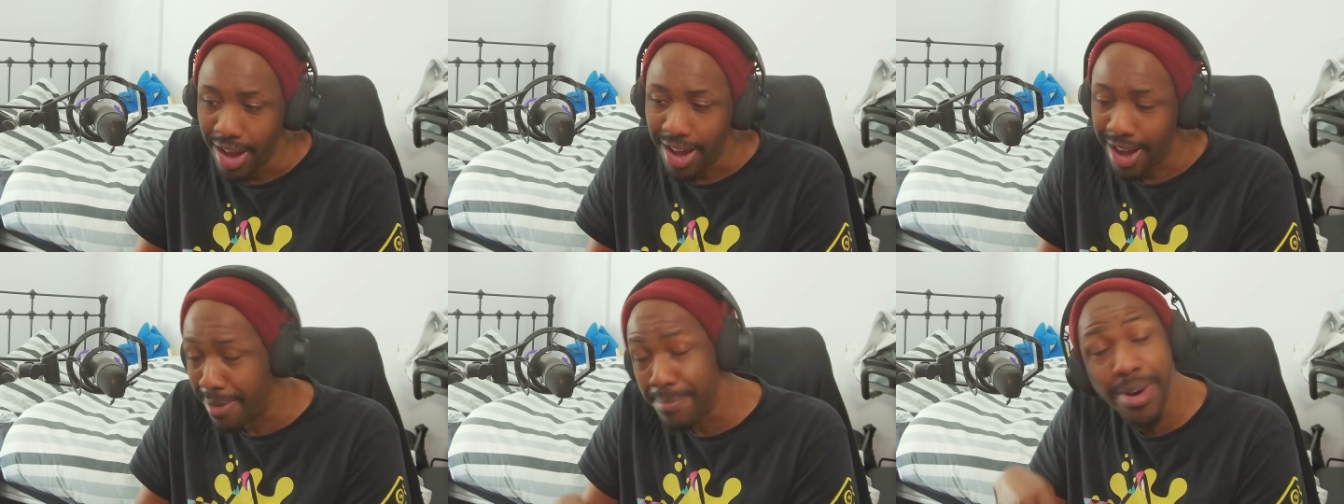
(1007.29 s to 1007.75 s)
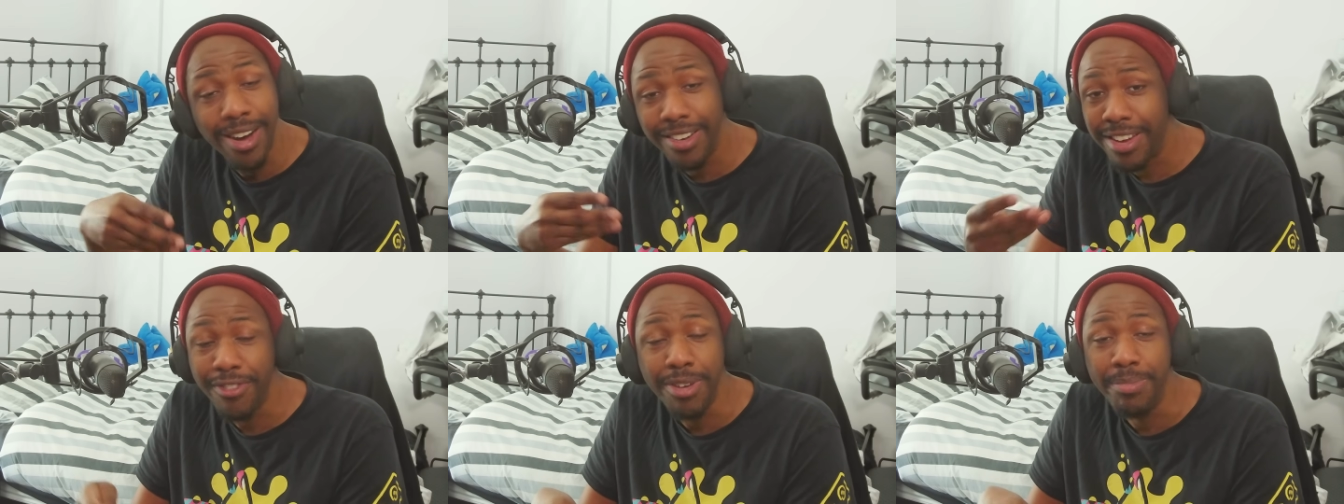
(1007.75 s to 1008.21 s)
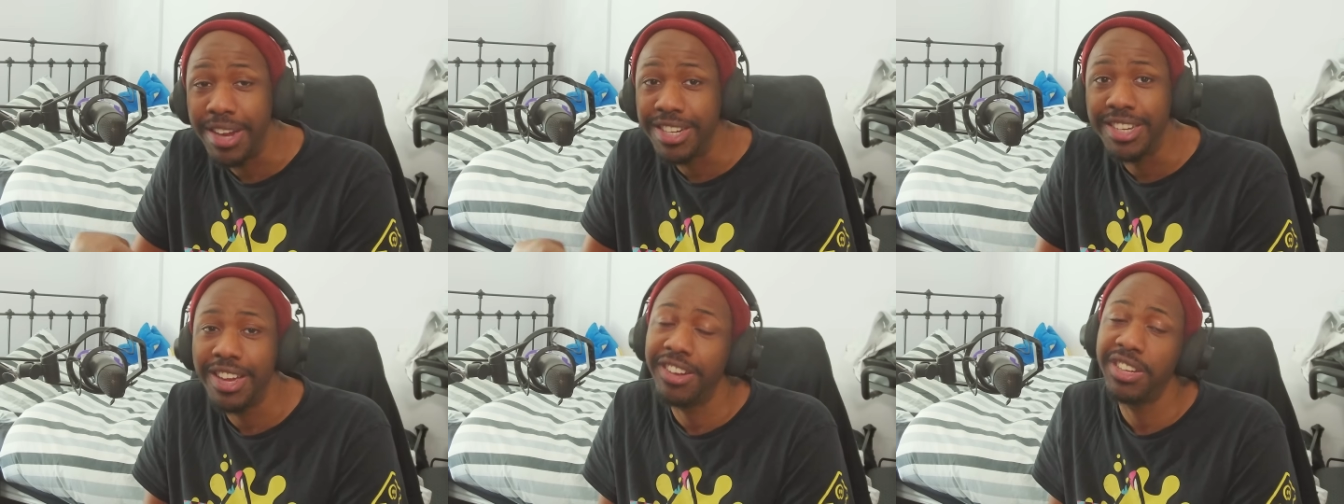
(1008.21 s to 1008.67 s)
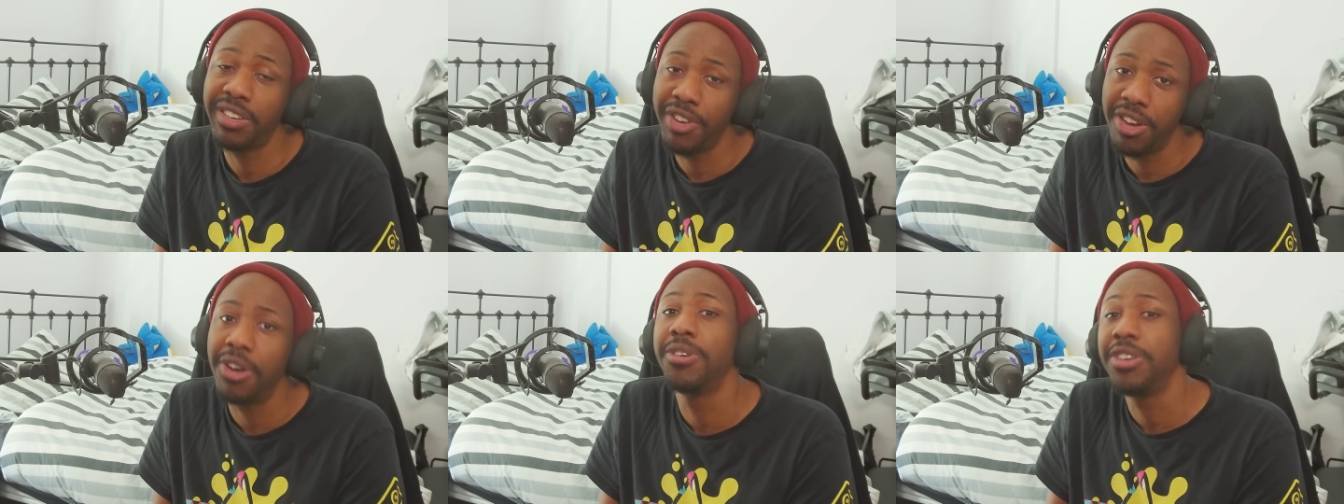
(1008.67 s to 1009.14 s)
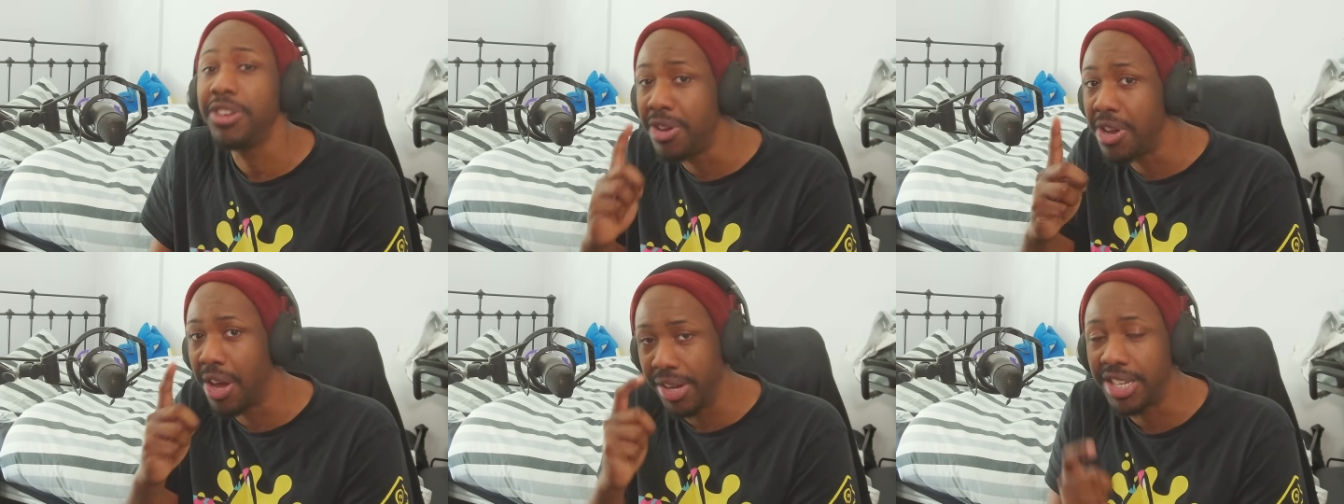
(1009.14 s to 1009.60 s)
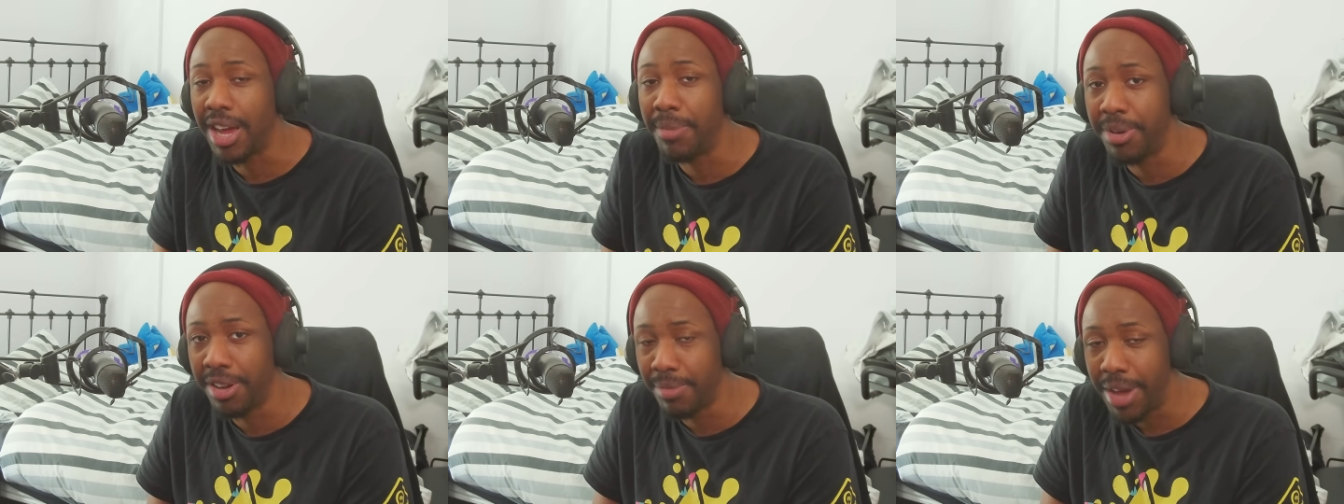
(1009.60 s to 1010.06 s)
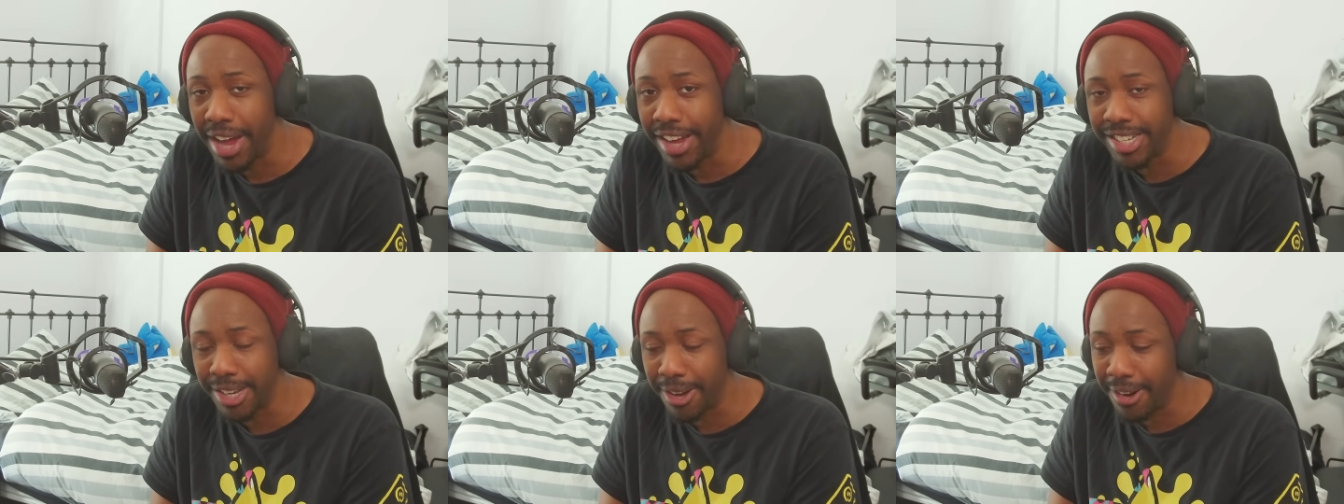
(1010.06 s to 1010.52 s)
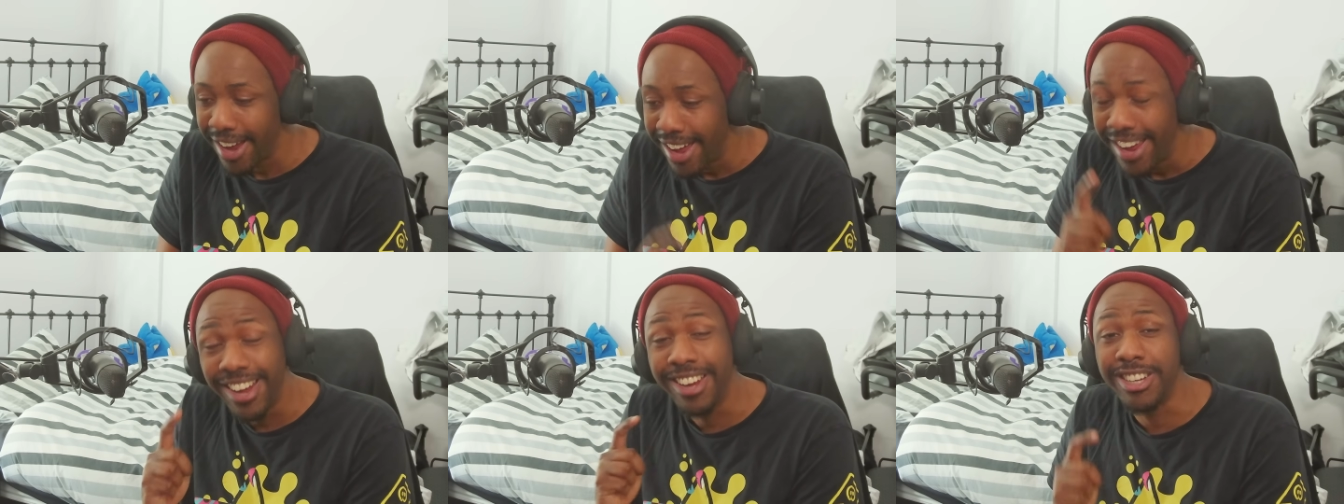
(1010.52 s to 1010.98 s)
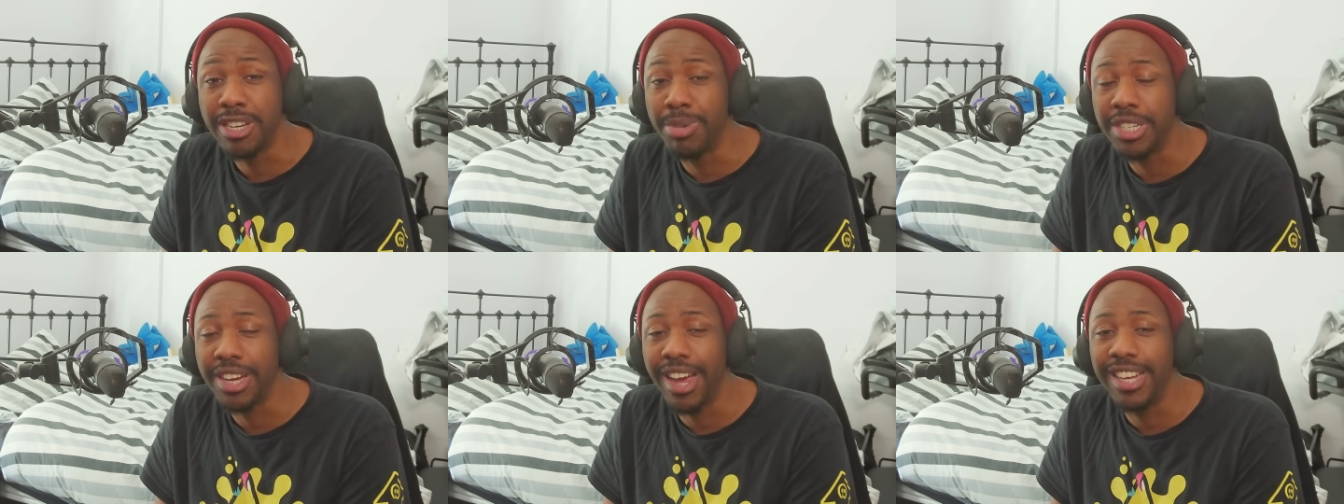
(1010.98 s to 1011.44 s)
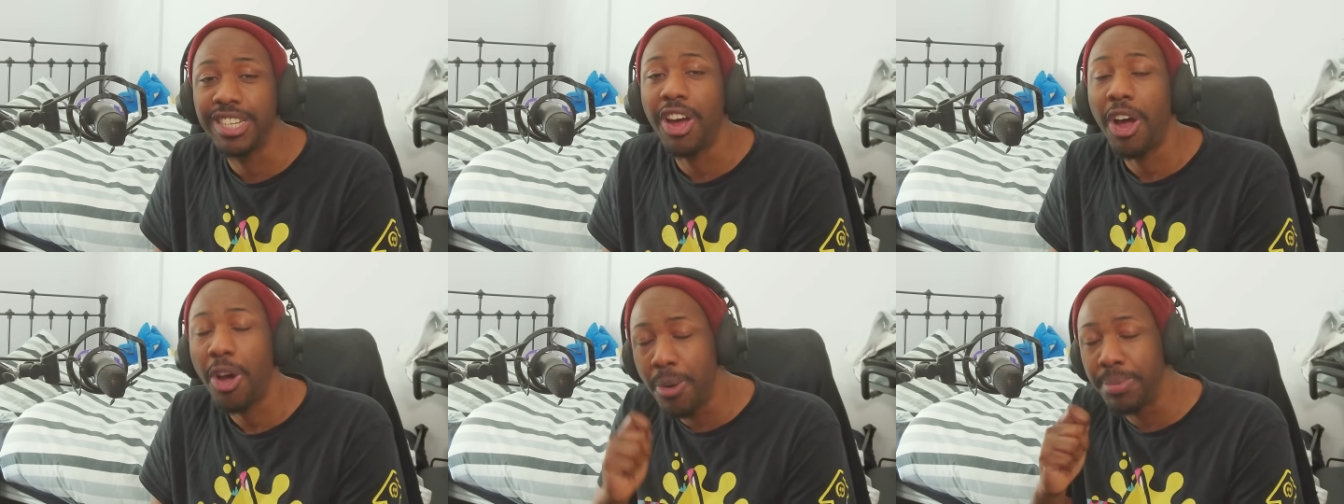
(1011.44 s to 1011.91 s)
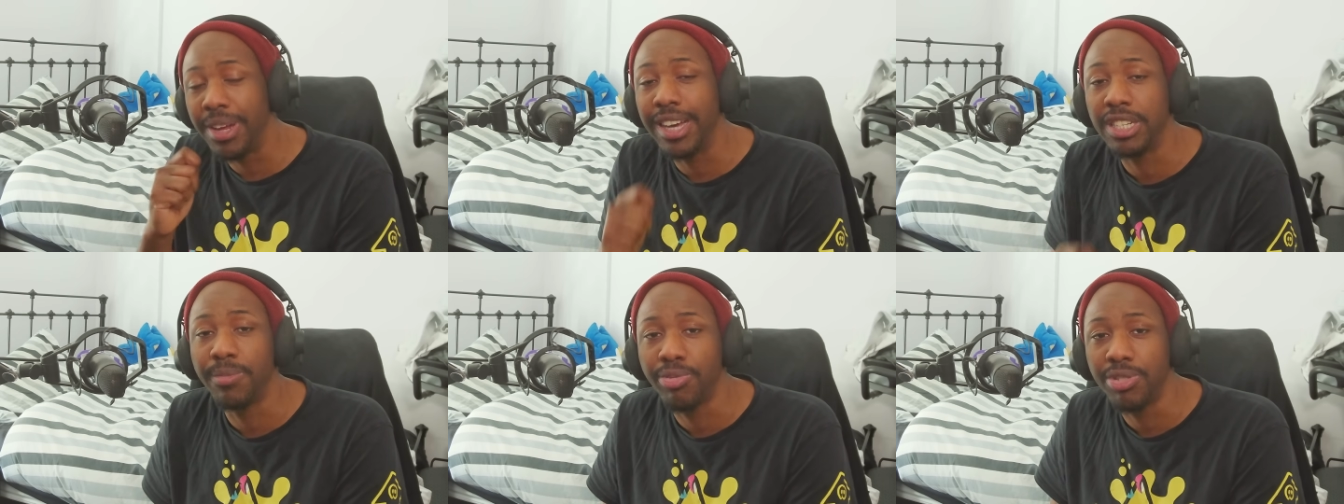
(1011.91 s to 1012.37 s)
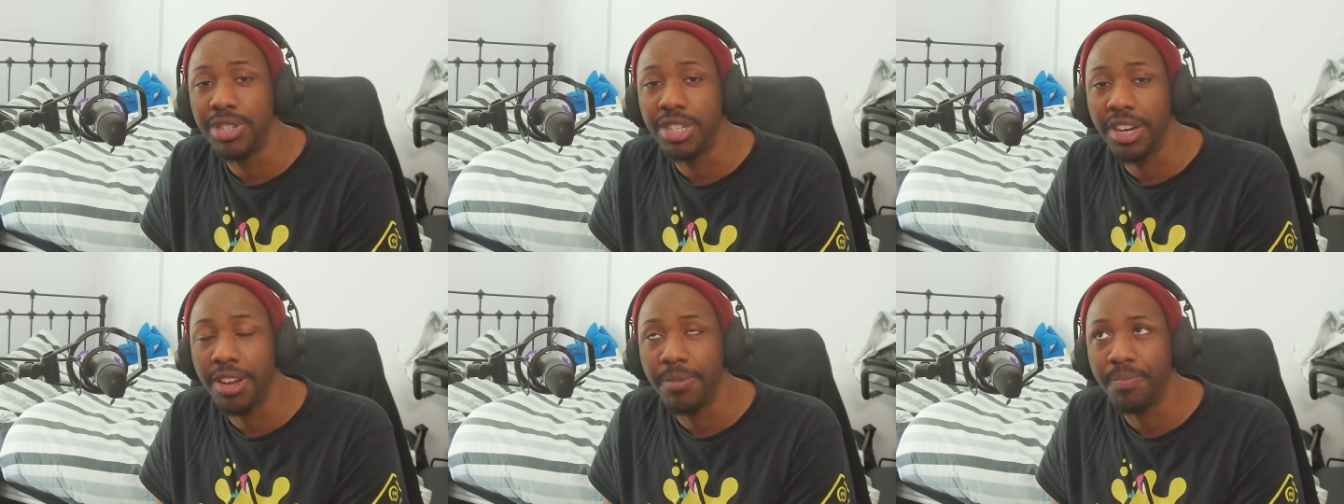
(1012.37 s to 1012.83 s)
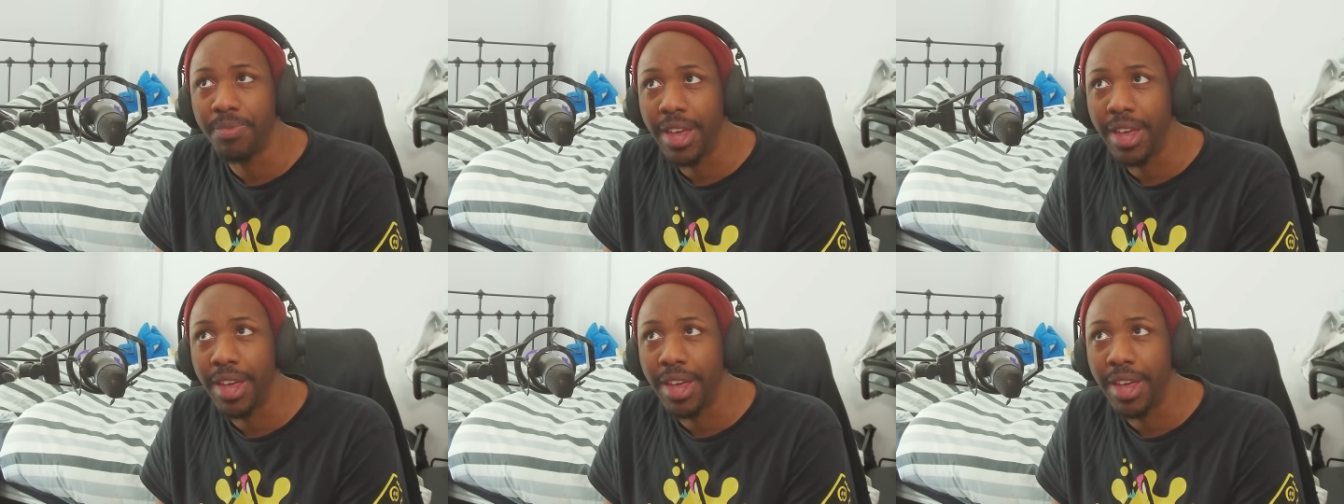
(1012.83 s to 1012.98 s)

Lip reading: But if you made it to the end of this video, you know it's happening in May. So thank you so much, guys. Hope you guys appreciate it.